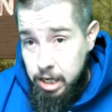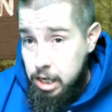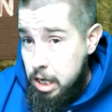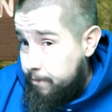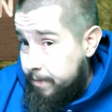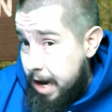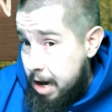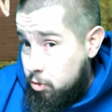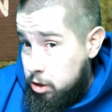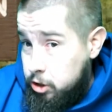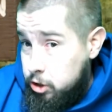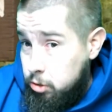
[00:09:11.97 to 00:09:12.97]
if I were
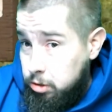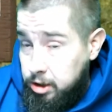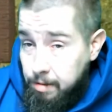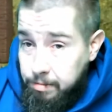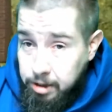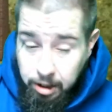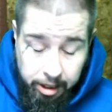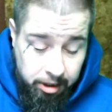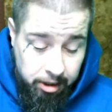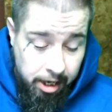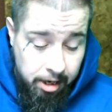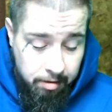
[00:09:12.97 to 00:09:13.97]
to do something like
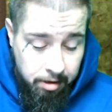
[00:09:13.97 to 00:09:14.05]
that,